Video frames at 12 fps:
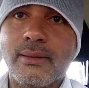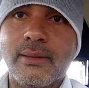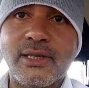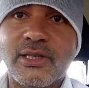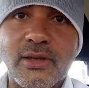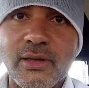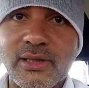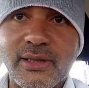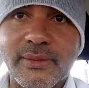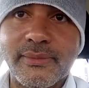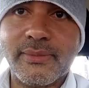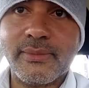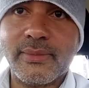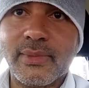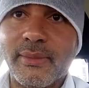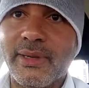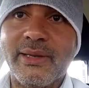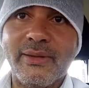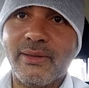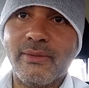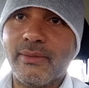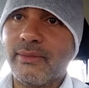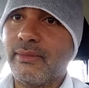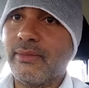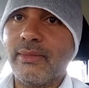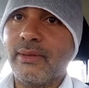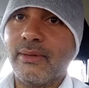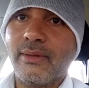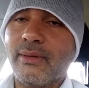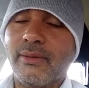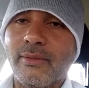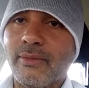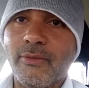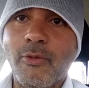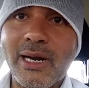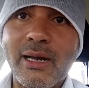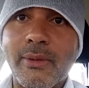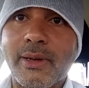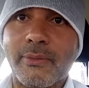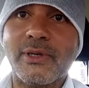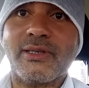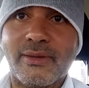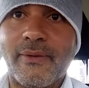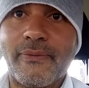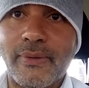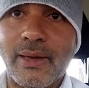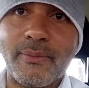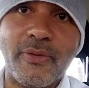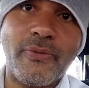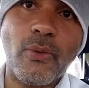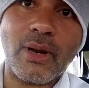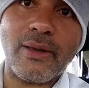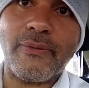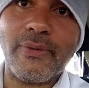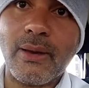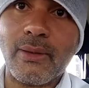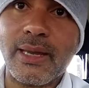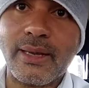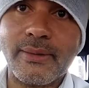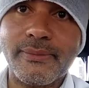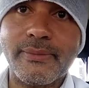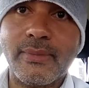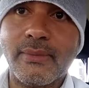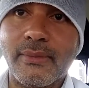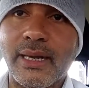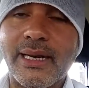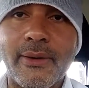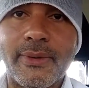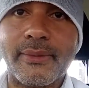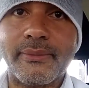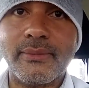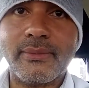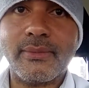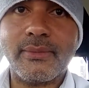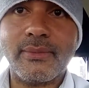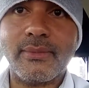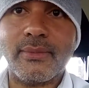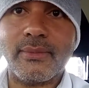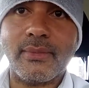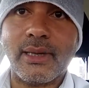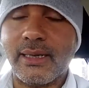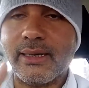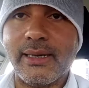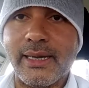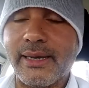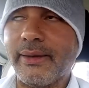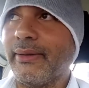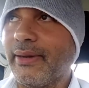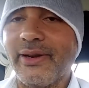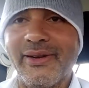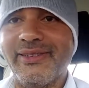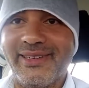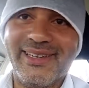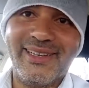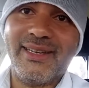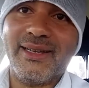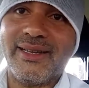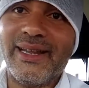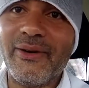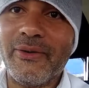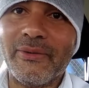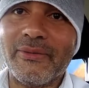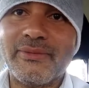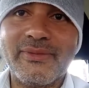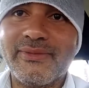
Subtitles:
as you used to. 1 hour was, before it felt like an hour. And, now,